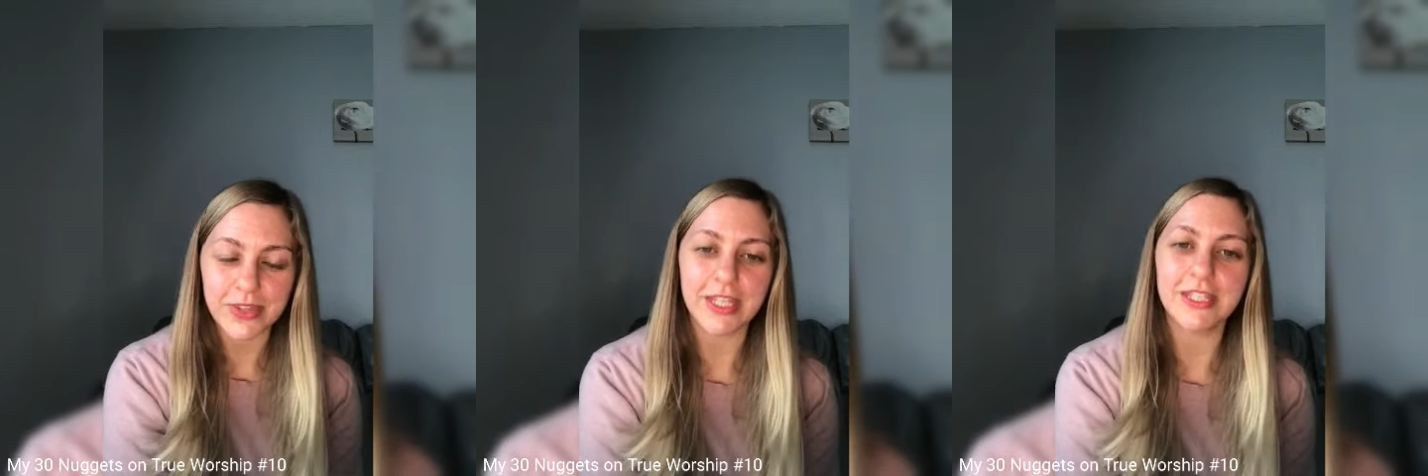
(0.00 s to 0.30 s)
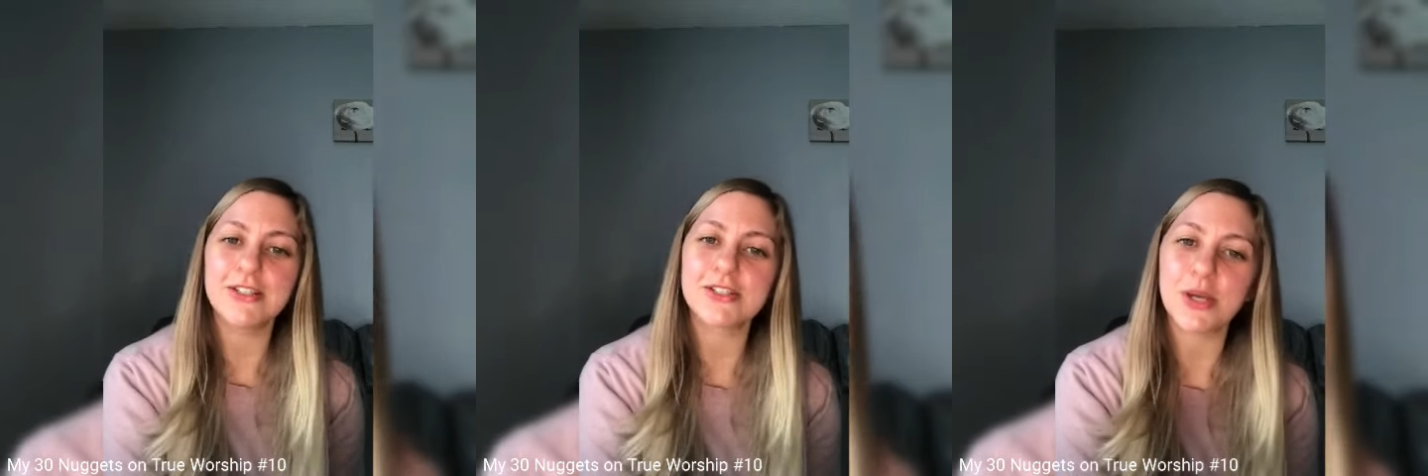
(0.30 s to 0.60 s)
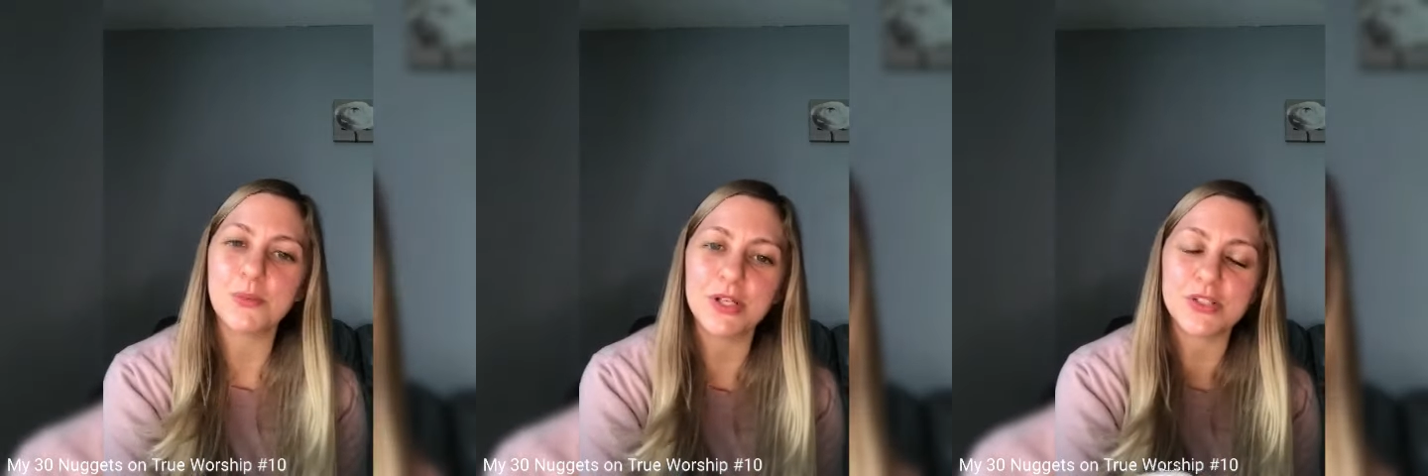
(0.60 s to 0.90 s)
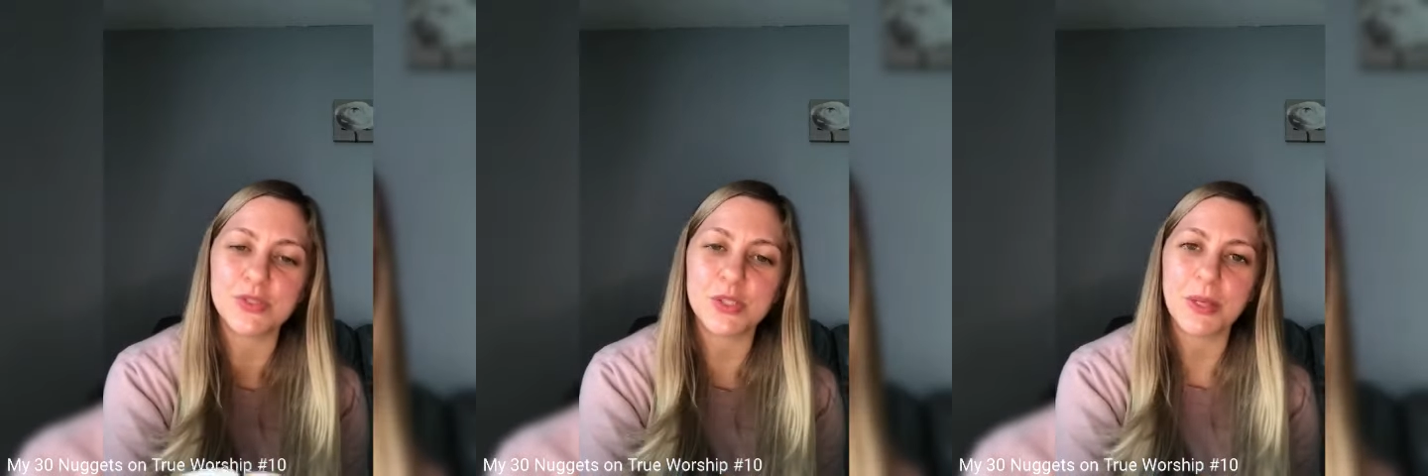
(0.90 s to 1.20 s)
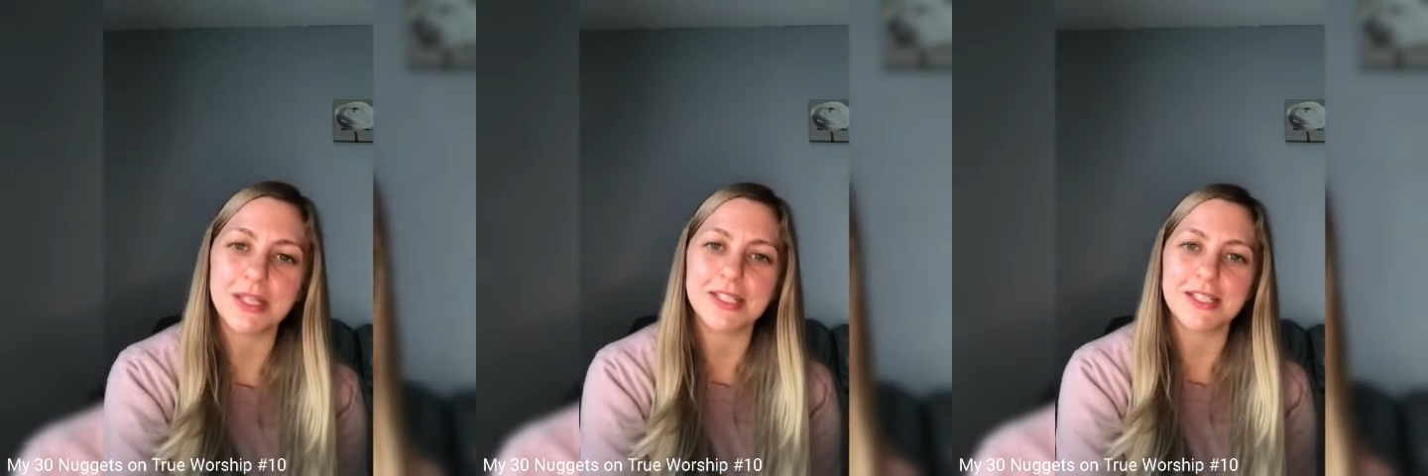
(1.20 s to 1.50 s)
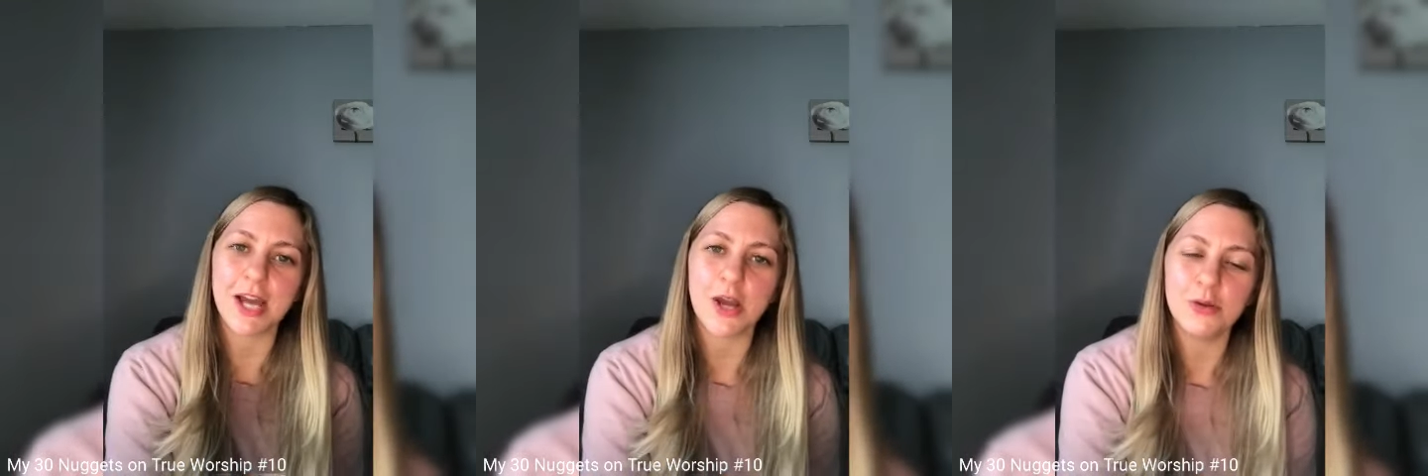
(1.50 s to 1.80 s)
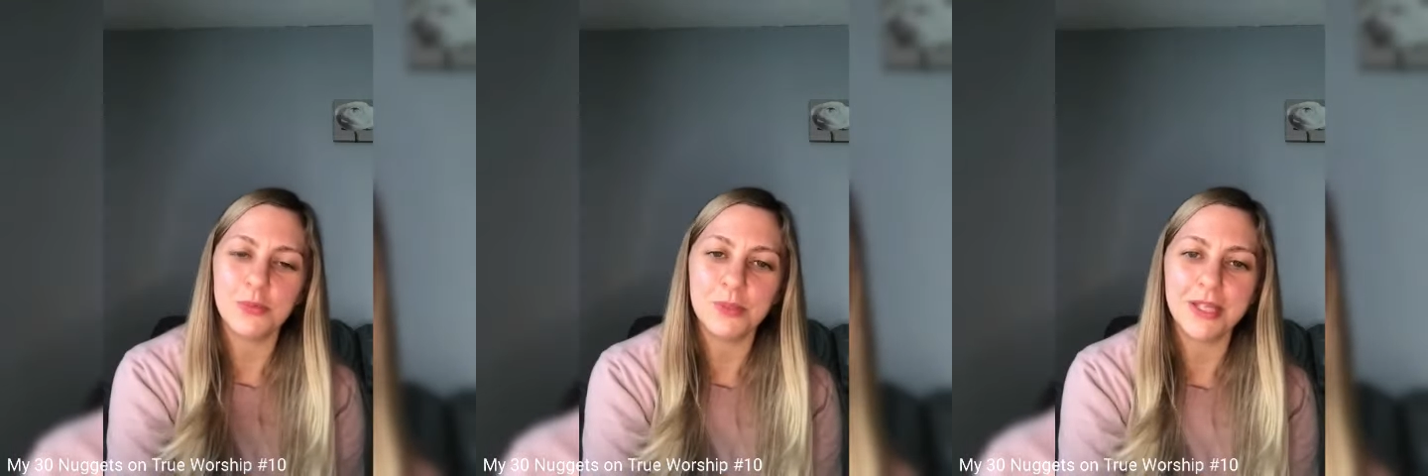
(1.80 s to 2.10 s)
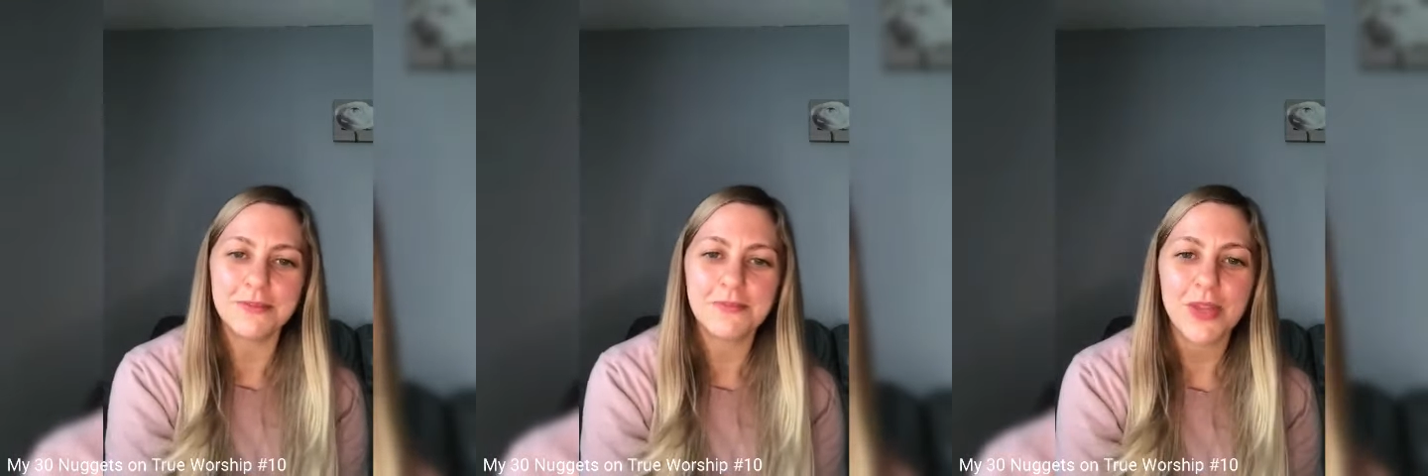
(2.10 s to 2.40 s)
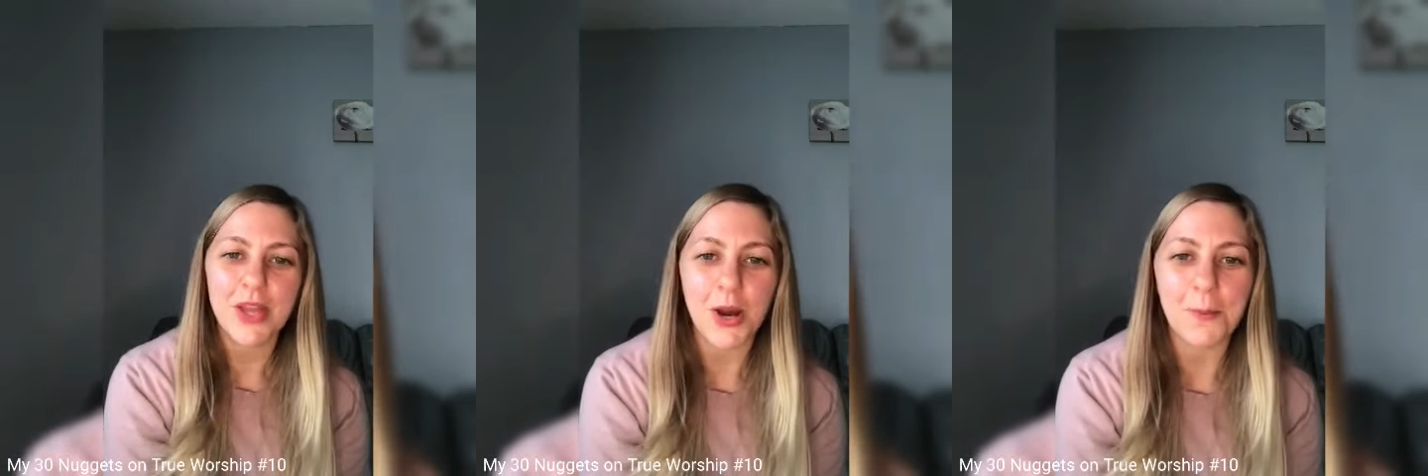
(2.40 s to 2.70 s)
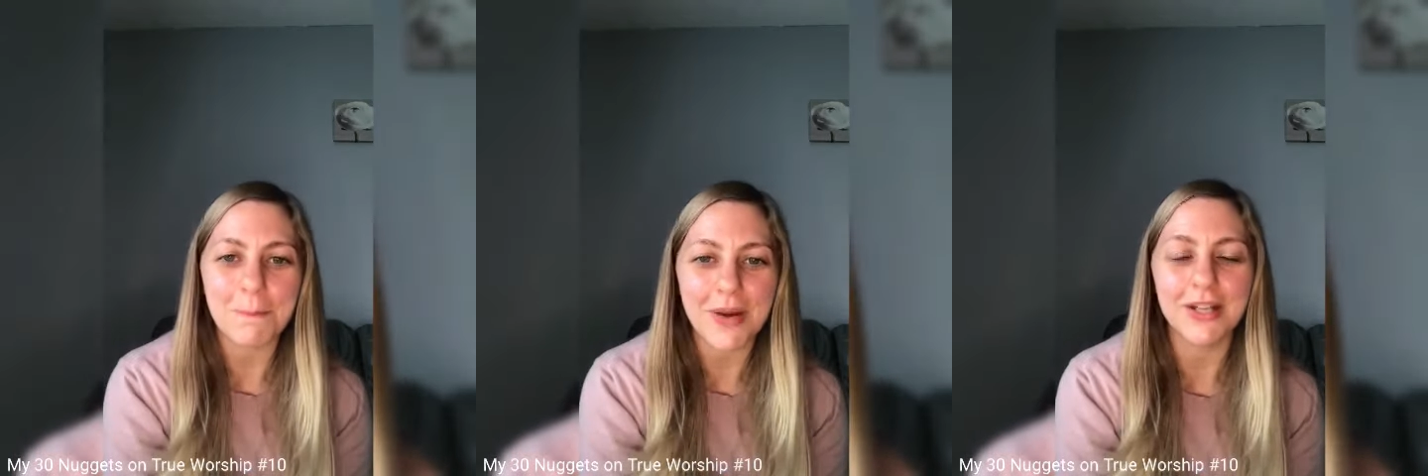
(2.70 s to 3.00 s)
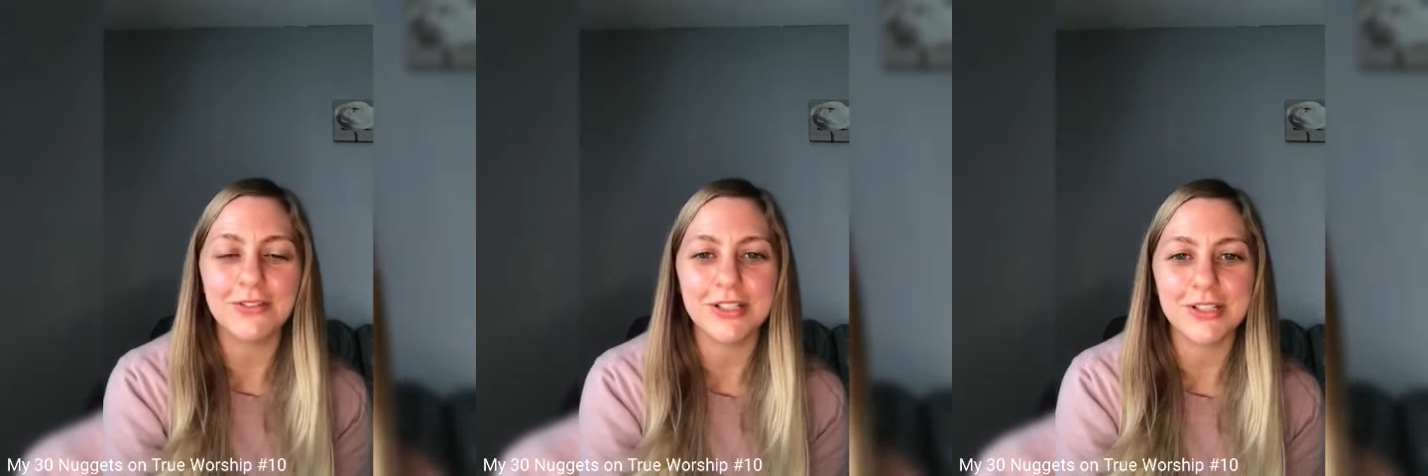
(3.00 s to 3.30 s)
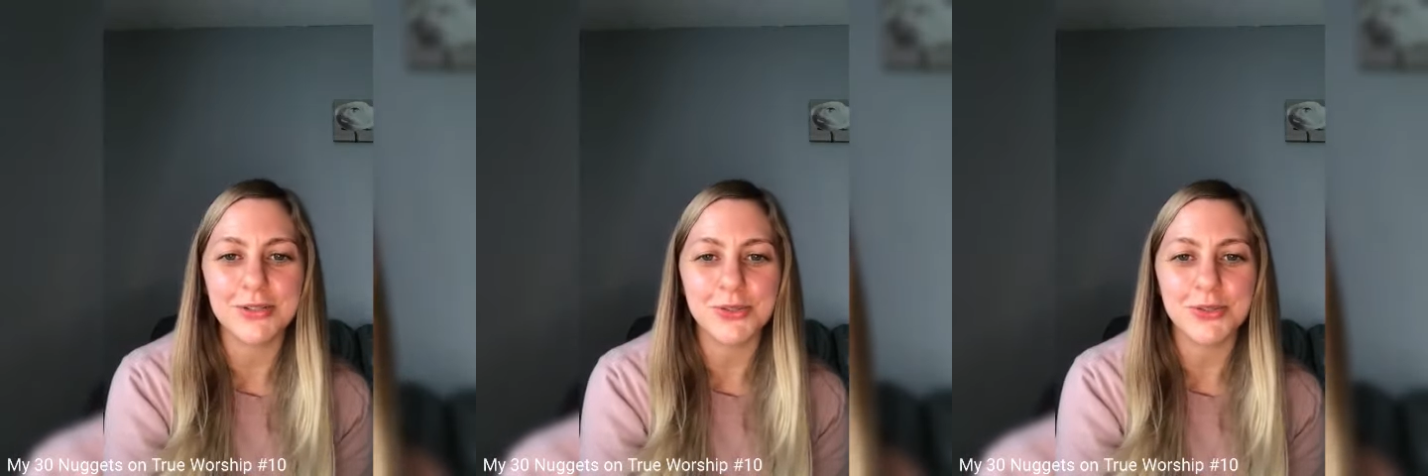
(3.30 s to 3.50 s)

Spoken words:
Thank you so much for spending time with me on my reading